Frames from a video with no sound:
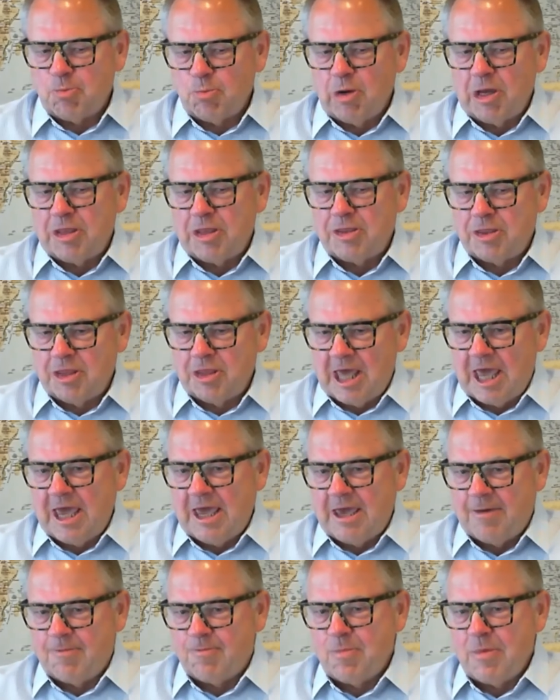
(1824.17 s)
with
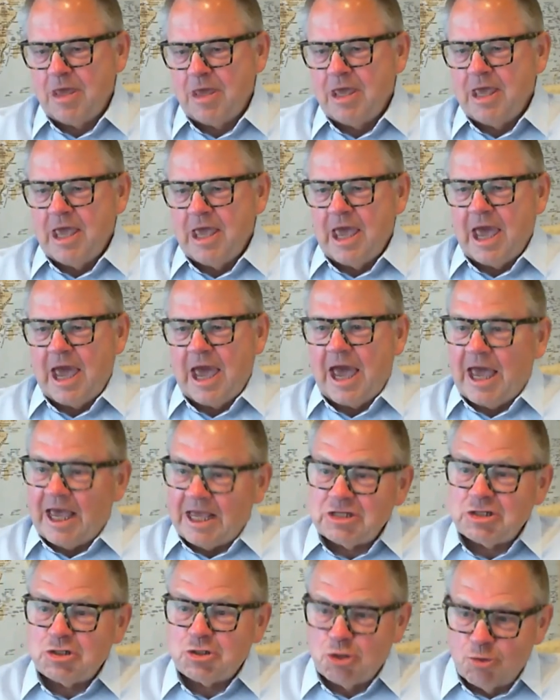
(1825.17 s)
them
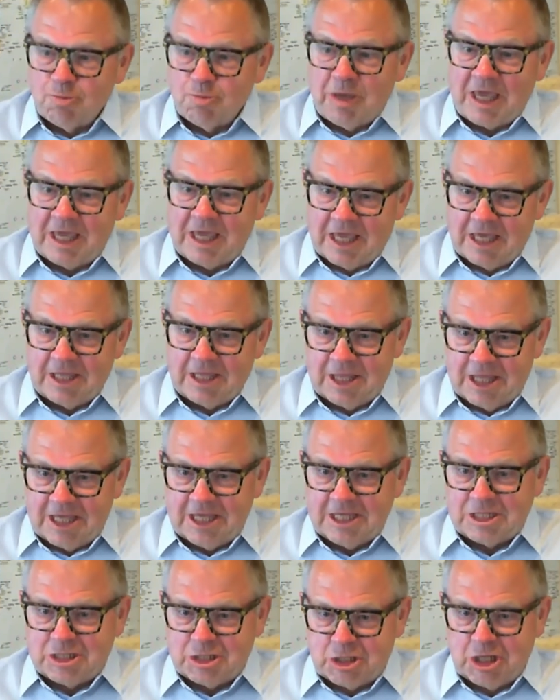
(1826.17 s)
as you're making
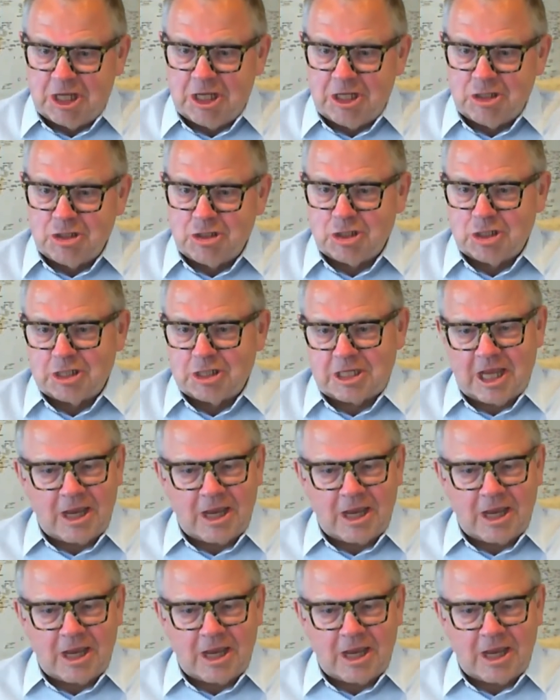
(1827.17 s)
these changes?